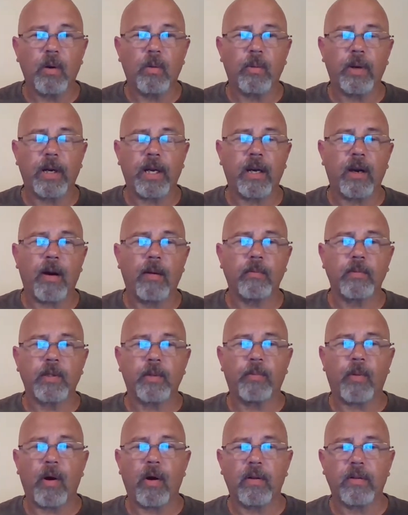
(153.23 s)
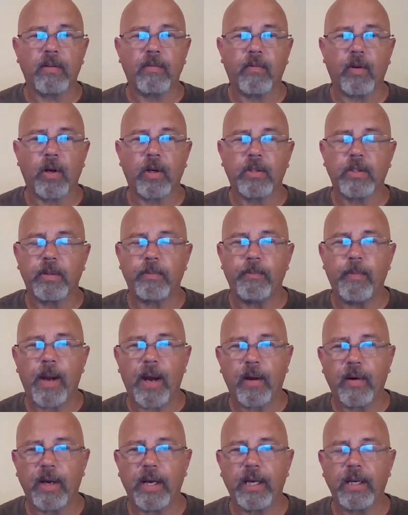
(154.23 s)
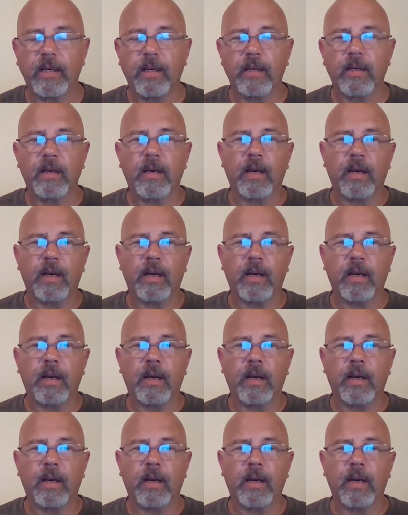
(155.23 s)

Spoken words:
when he comes upon the Virgin Mary